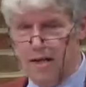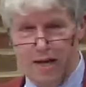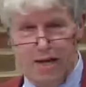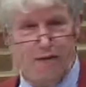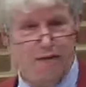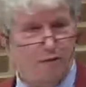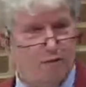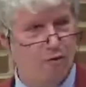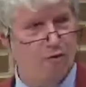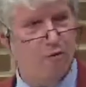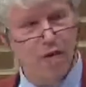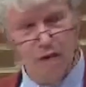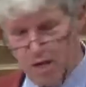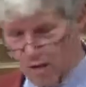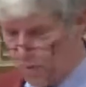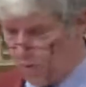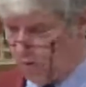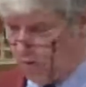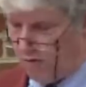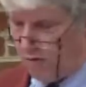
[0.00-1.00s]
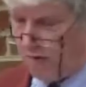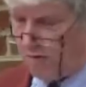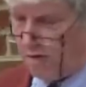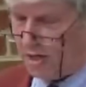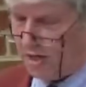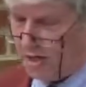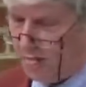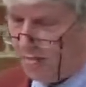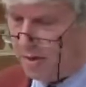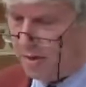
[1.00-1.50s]
And for me, it was very
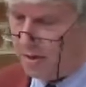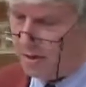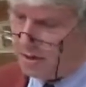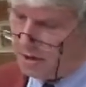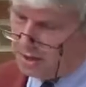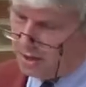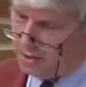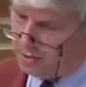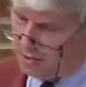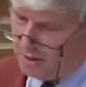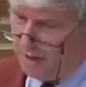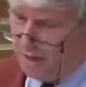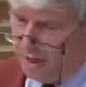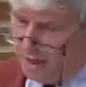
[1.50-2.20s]
similar. So